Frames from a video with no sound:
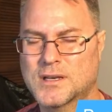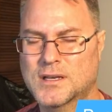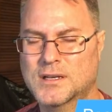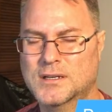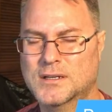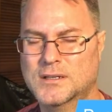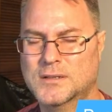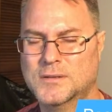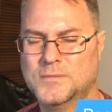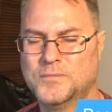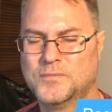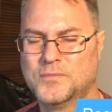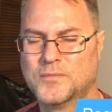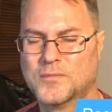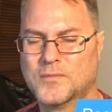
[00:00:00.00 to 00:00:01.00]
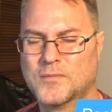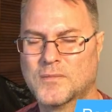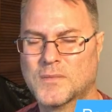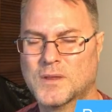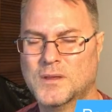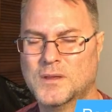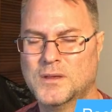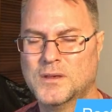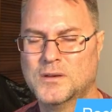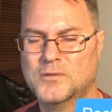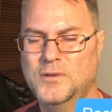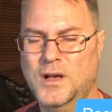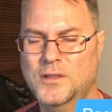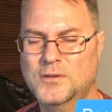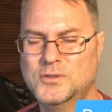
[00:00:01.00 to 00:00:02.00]
Father, just one word,
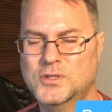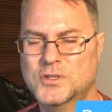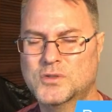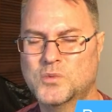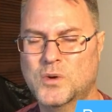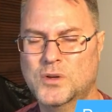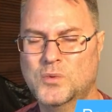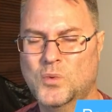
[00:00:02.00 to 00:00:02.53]
God, and, and